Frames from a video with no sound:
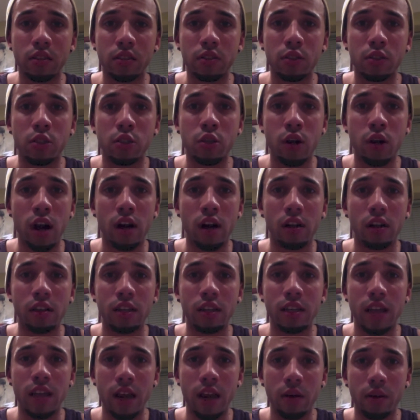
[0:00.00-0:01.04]
trial
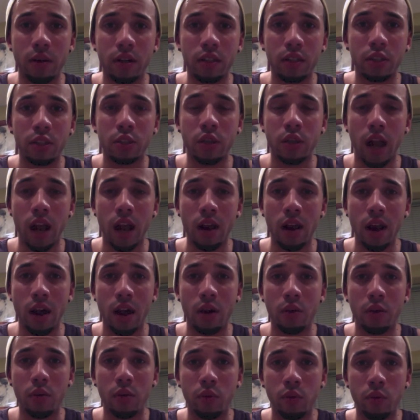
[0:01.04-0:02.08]
and error. Try
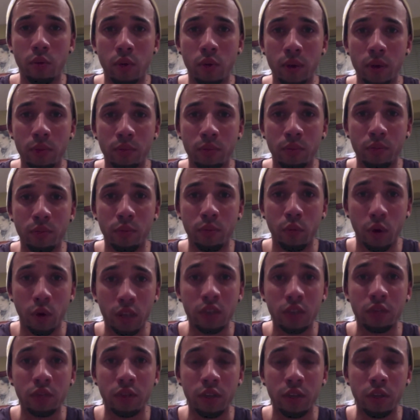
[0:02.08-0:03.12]
out what
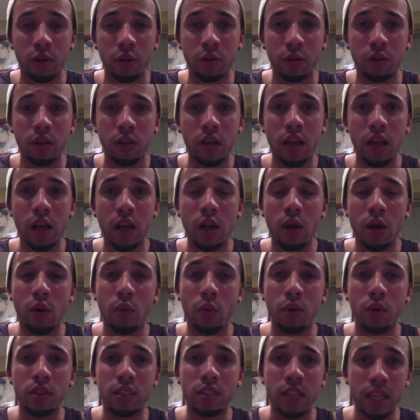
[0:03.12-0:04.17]
works for you,
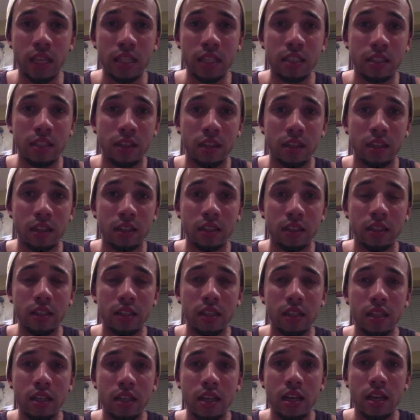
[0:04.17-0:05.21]
what tastes good,
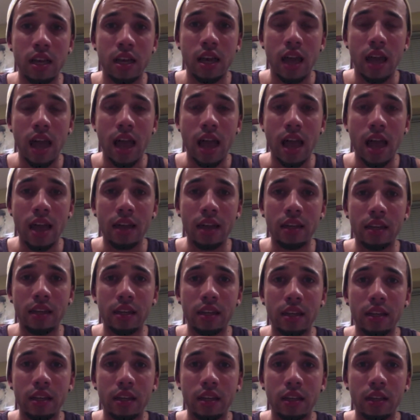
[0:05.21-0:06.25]
and
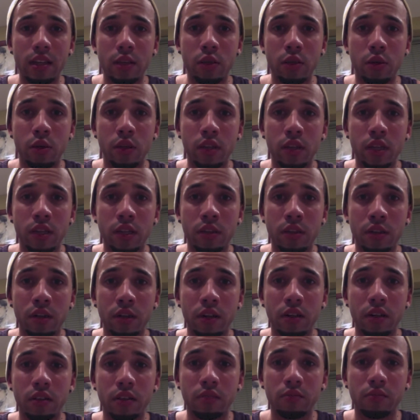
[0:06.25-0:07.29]
you can
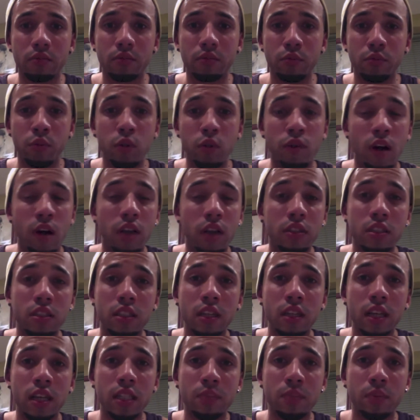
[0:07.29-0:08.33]
either move on to the
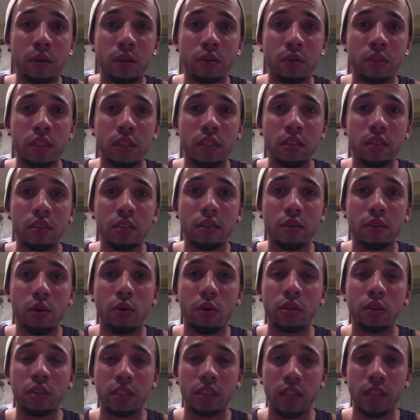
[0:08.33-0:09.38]
next protein
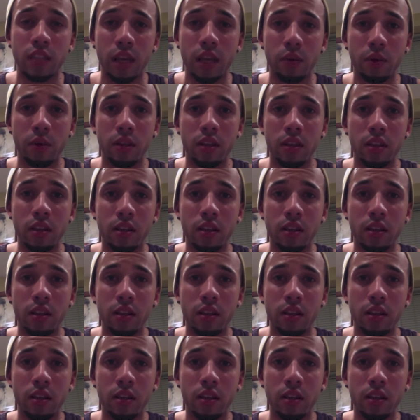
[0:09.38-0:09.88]
or stay with it.